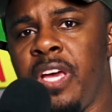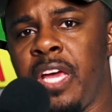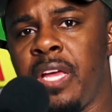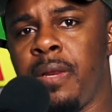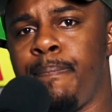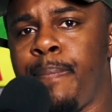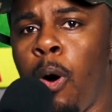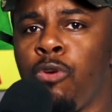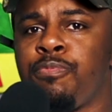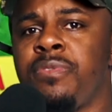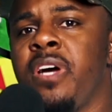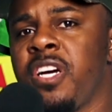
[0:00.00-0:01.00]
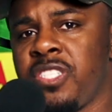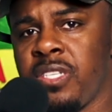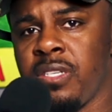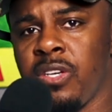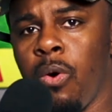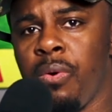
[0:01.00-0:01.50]
in post
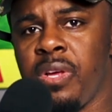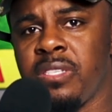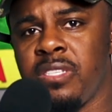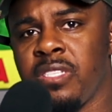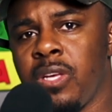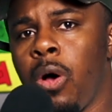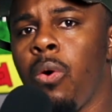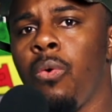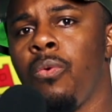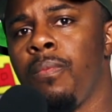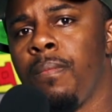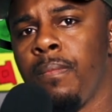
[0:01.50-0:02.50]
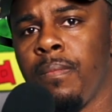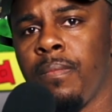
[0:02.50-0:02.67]
production. The audience is home